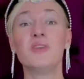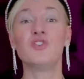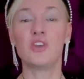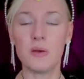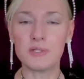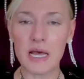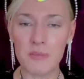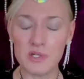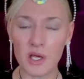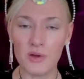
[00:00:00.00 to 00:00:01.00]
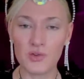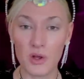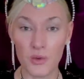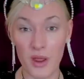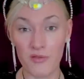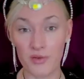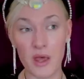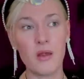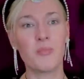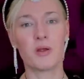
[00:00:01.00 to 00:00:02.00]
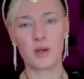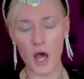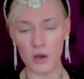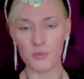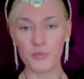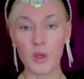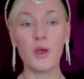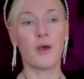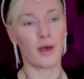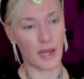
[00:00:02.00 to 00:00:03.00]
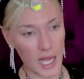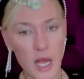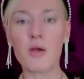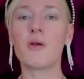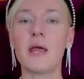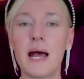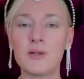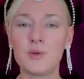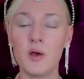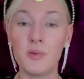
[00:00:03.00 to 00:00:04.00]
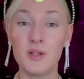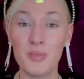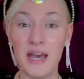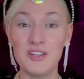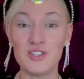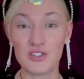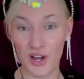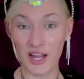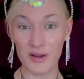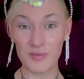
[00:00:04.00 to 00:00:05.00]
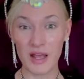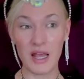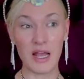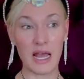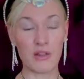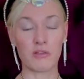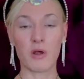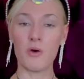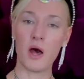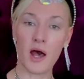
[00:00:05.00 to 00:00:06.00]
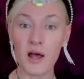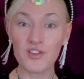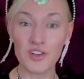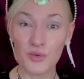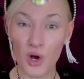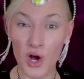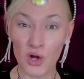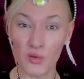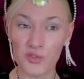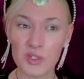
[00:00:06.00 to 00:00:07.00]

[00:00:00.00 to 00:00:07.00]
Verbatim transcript: She was happy to go to her grave with it, but no, Harry had to open the pages on it and throw her to the wolves.